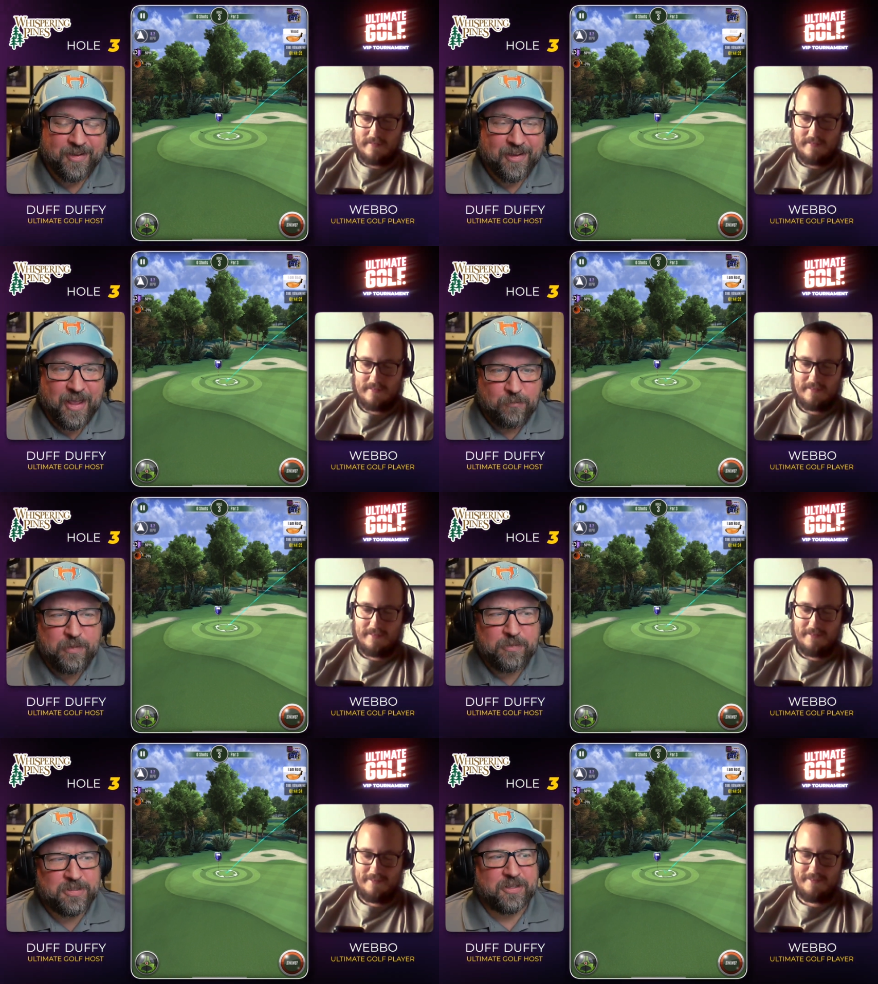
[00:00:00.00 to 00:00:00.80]
Speaker 1: and
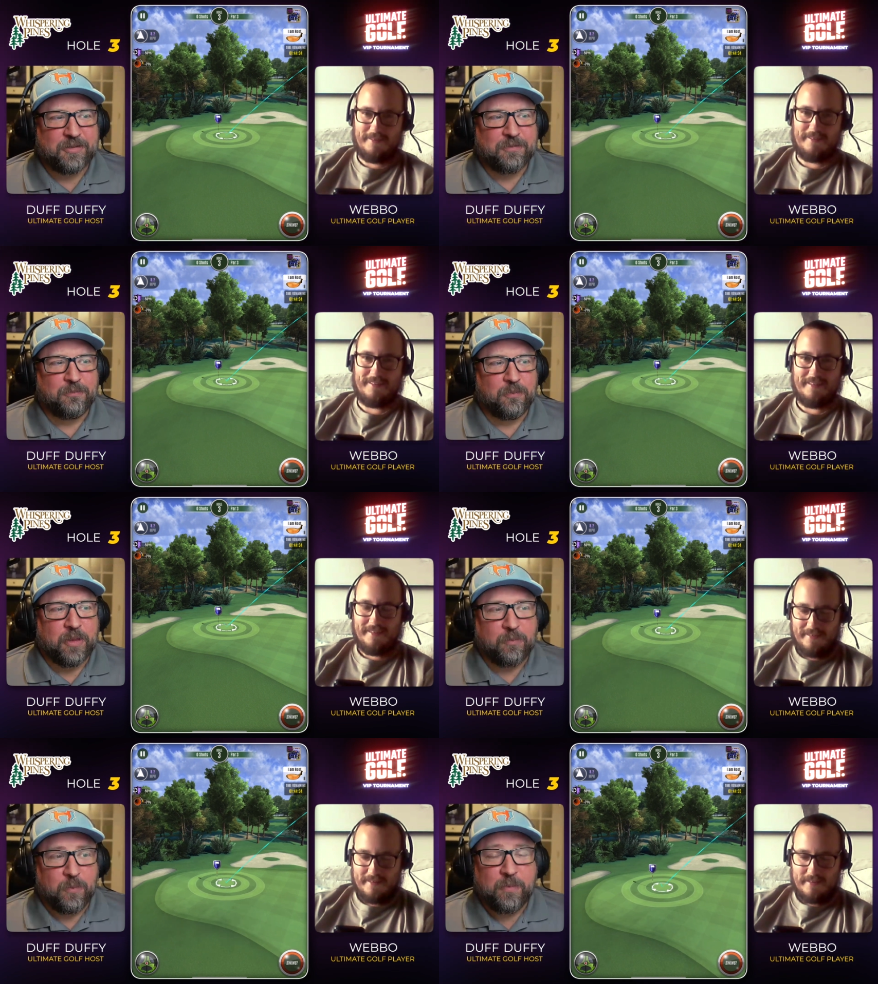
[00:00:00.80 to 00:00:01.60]
we were still uh -huh.
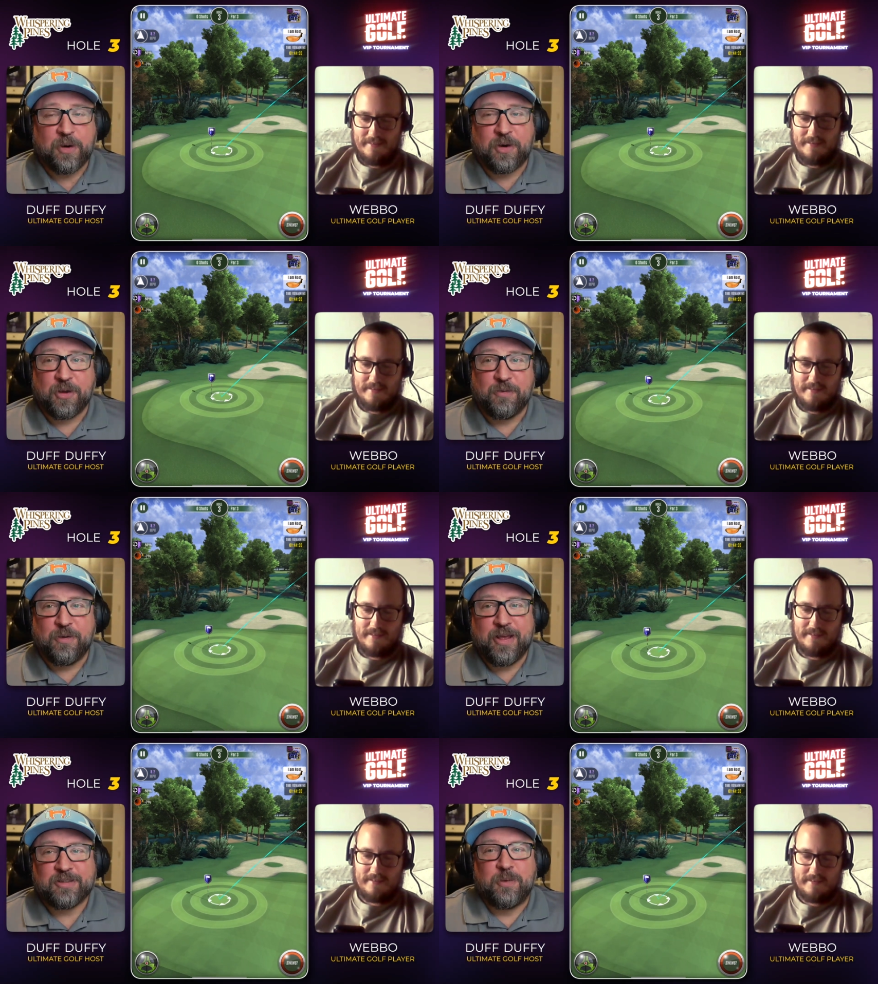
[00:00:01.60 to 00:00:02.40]
like we were good at
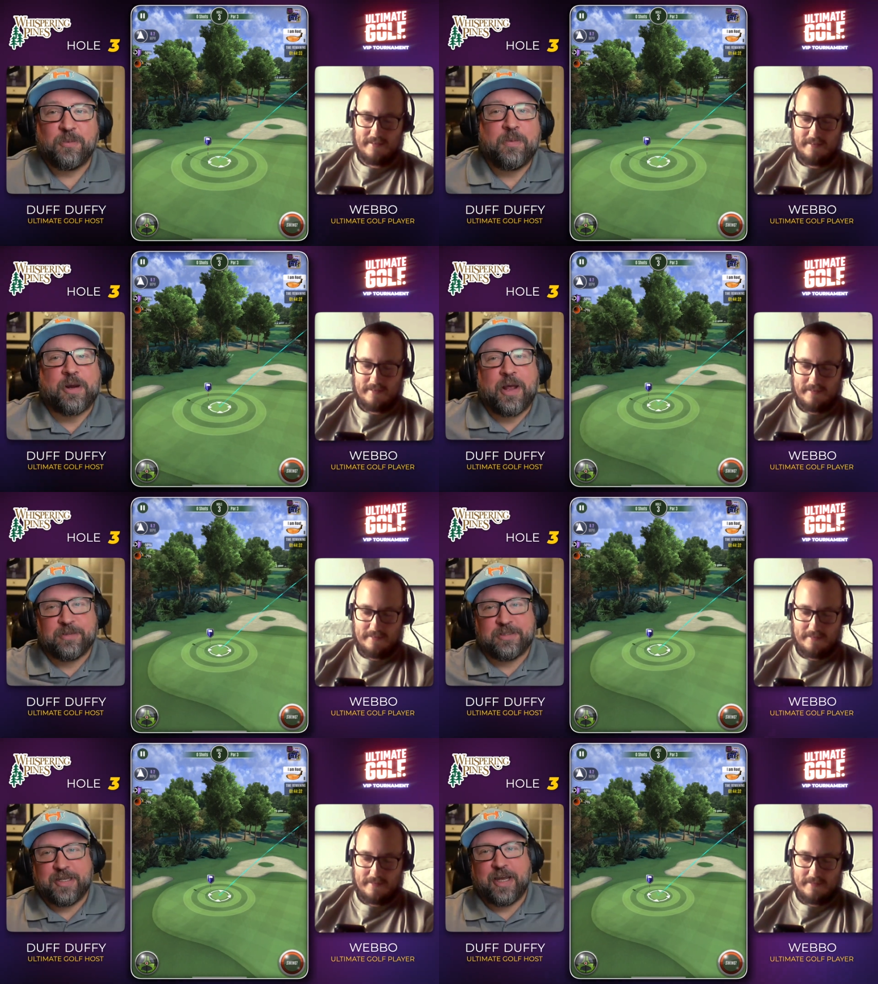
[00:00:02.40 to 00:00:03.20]
royals, but we were
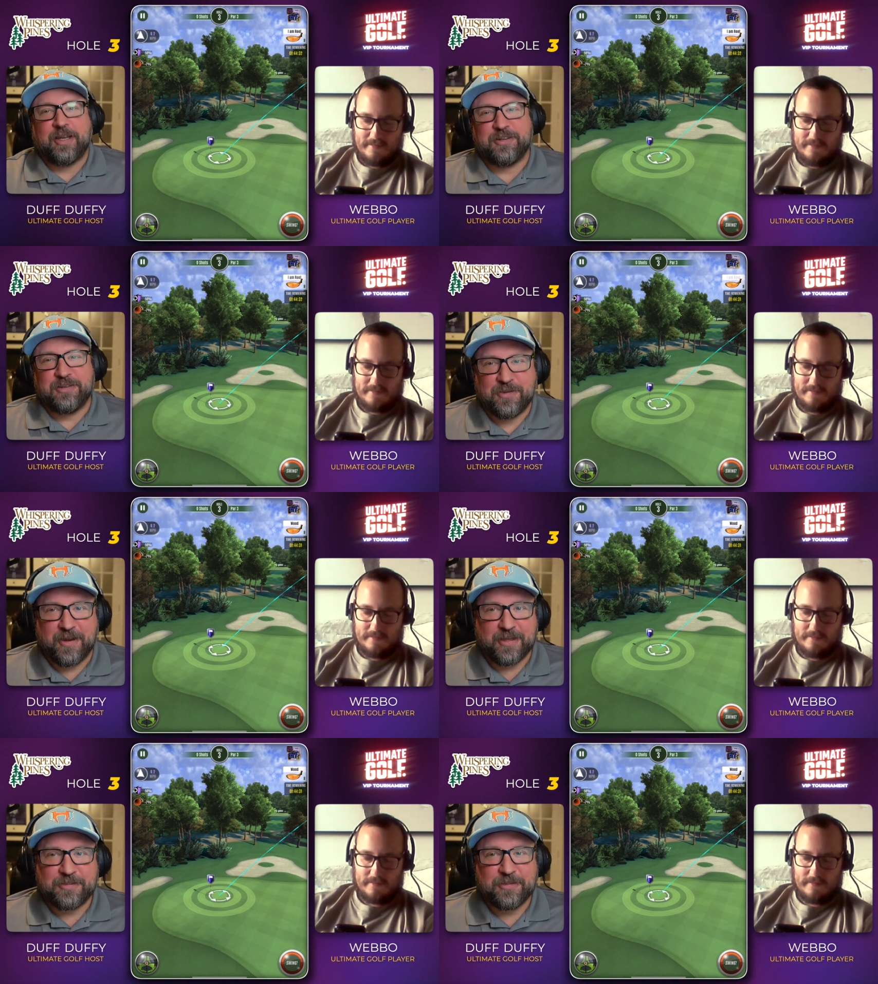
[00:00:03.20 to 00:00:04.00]
coming second to you
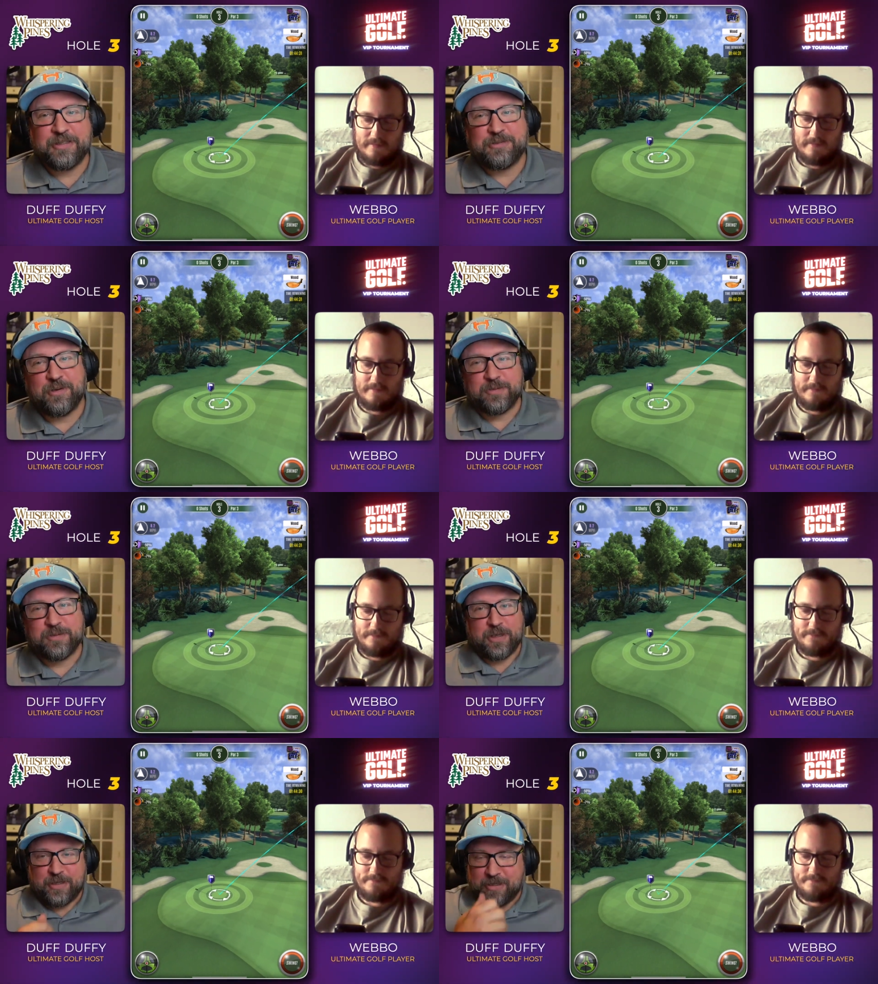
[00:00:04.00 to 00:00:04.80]
guys. You guys were always
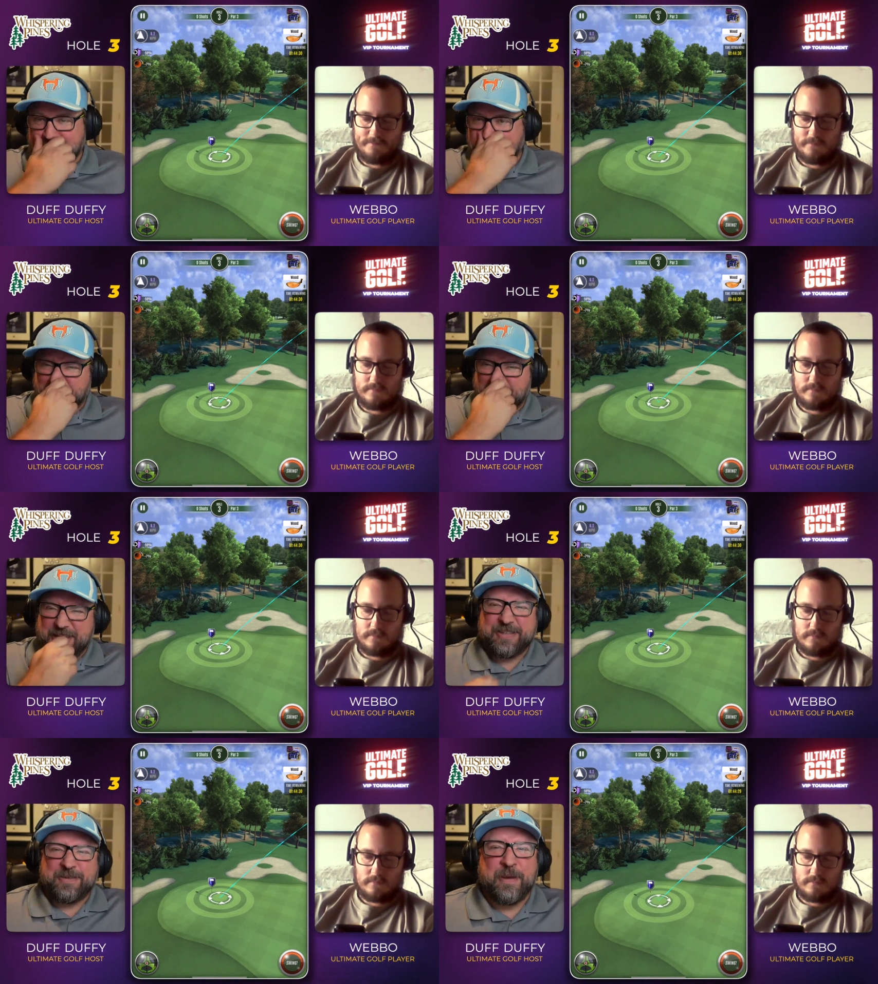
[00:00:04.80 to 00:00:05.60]
beating us.
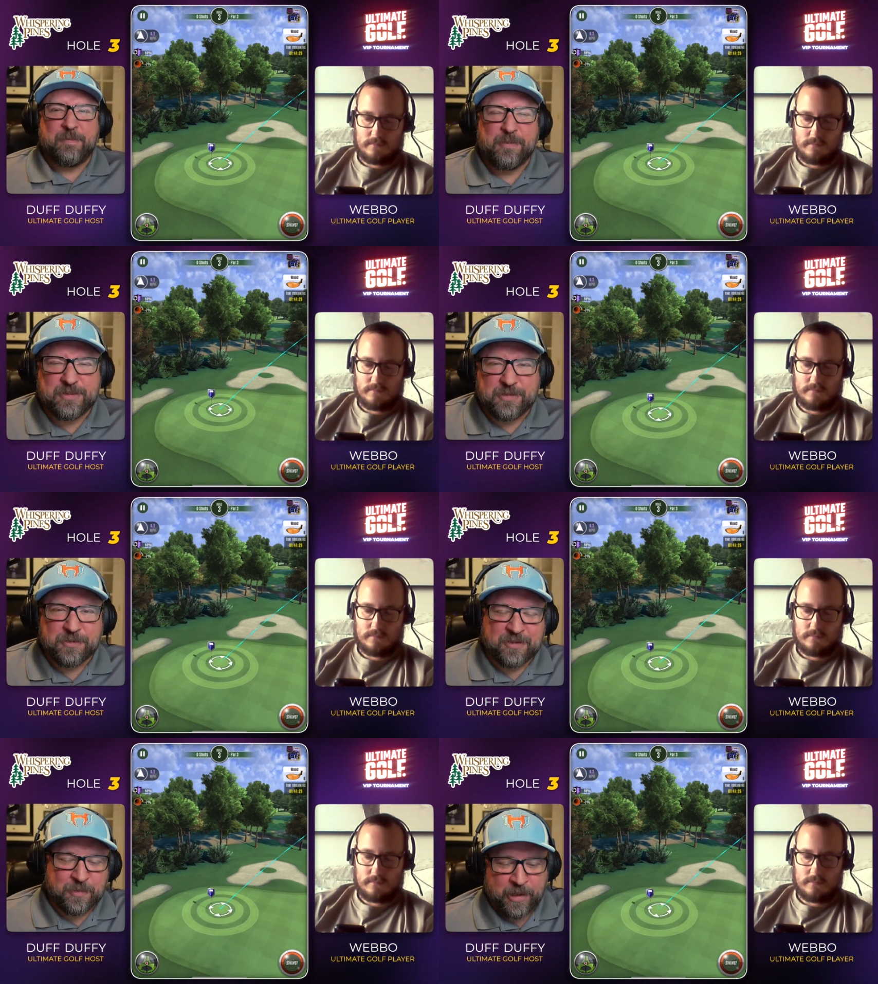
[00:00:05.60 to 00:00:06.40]
Easy maybe was
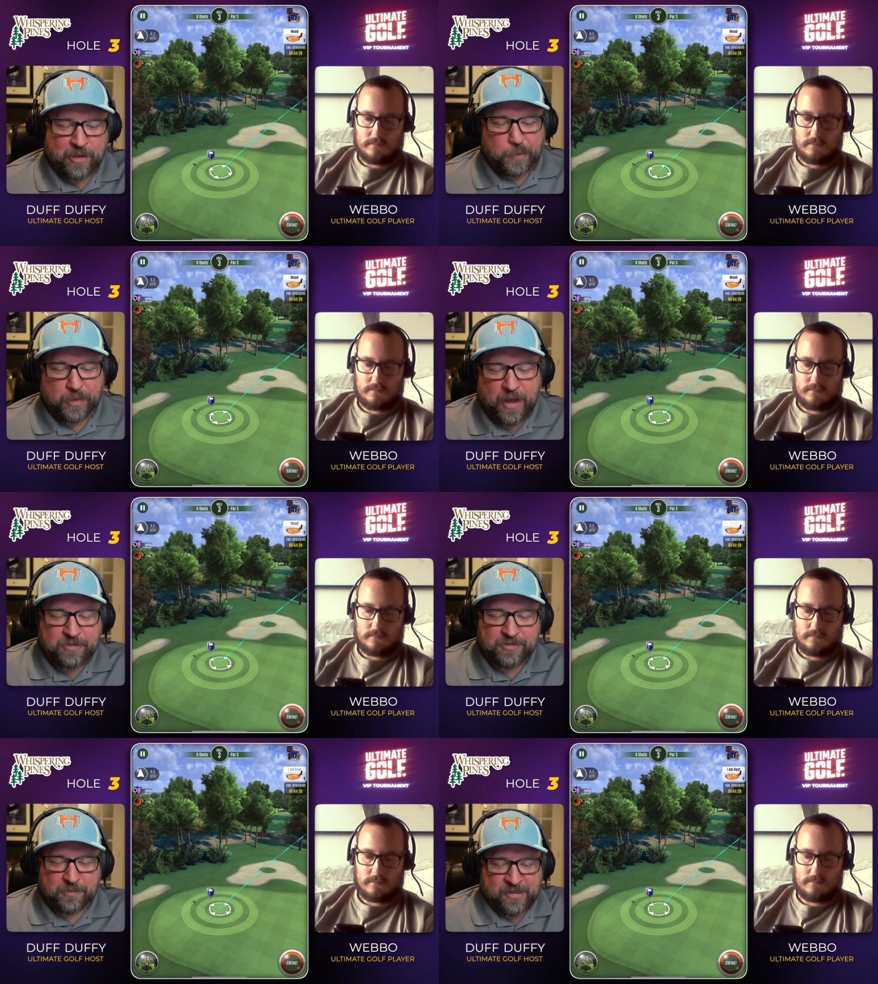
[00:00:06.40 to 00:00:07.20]
doing a little better, but I
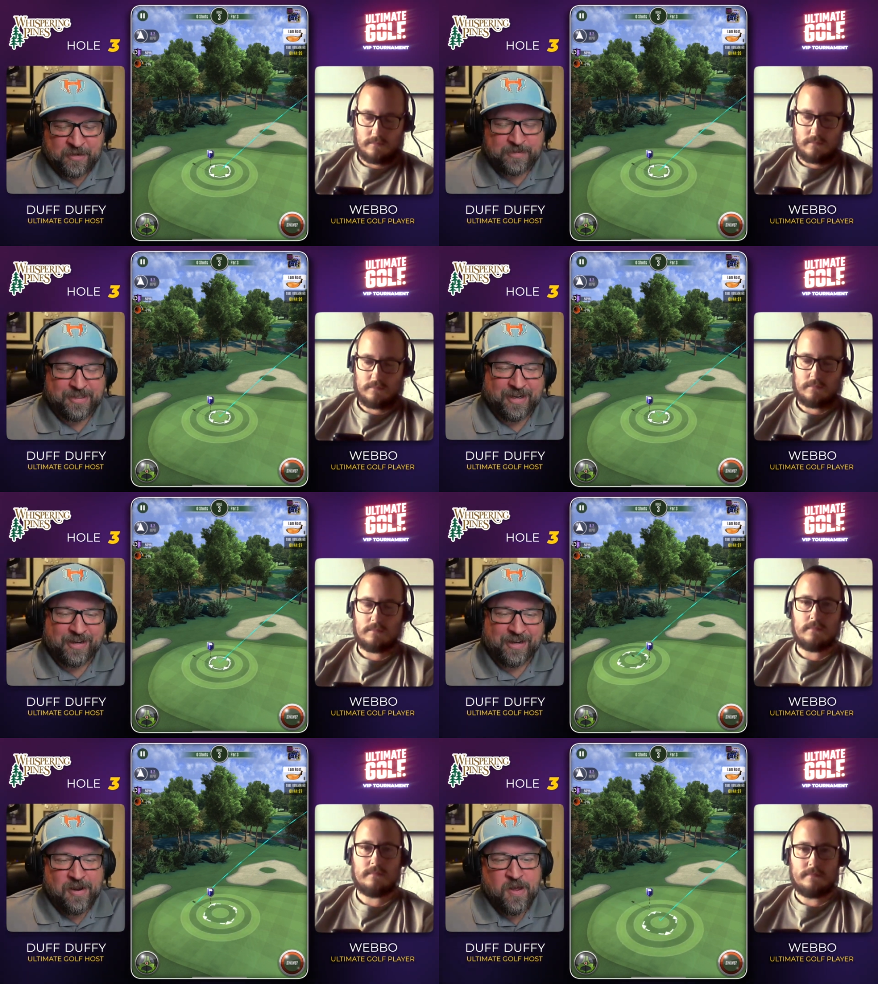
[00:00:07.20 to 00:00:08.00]
was always coming second.